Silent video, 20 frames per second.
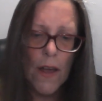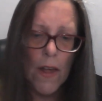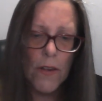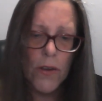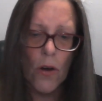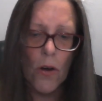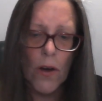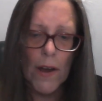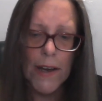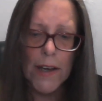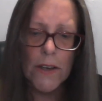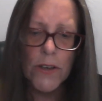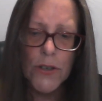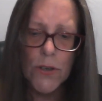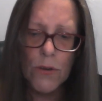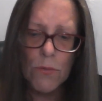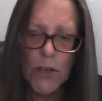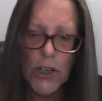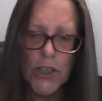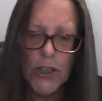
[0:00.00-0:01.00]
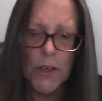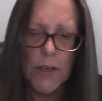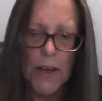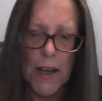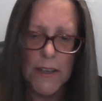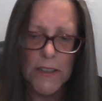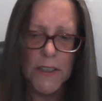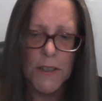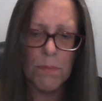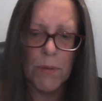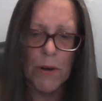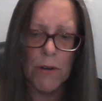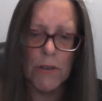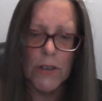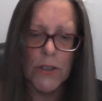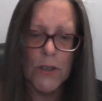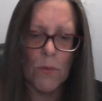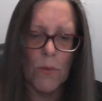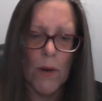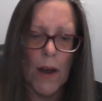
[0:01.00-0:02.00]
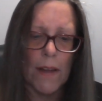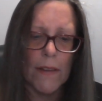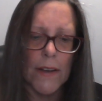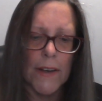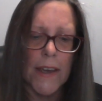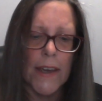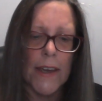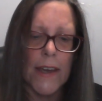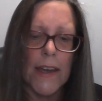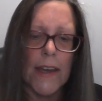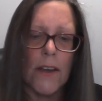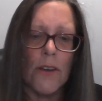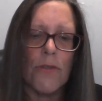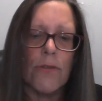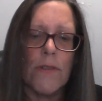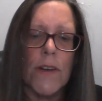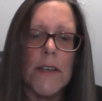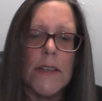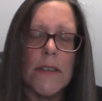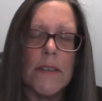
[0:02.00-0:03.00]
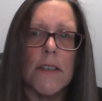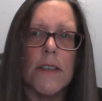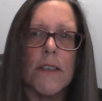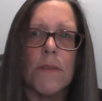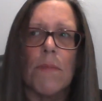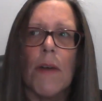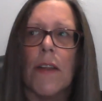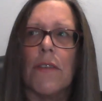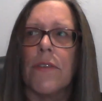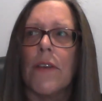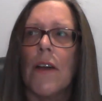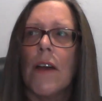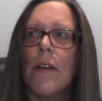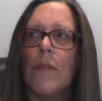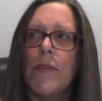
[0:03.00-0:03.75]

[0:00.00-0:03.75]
your intuition and spirituality increase this month.